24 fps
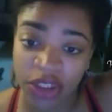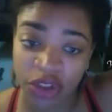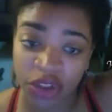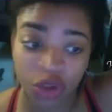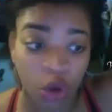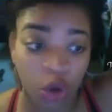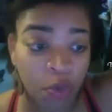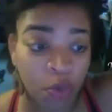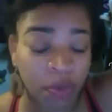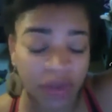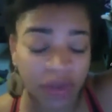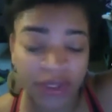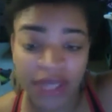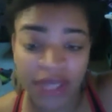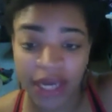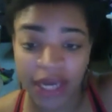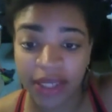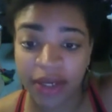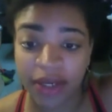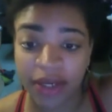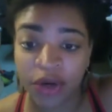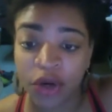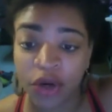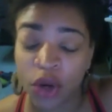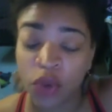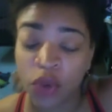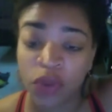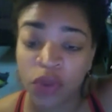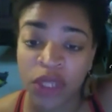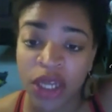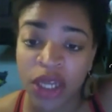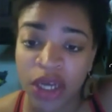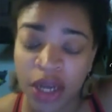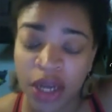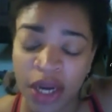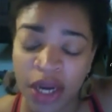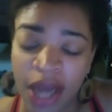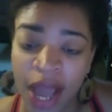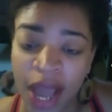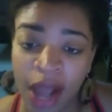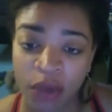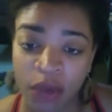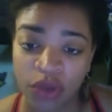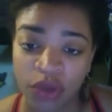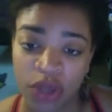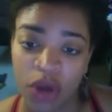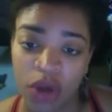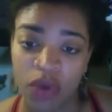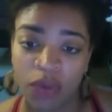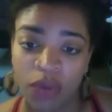no protector, no leader in the household.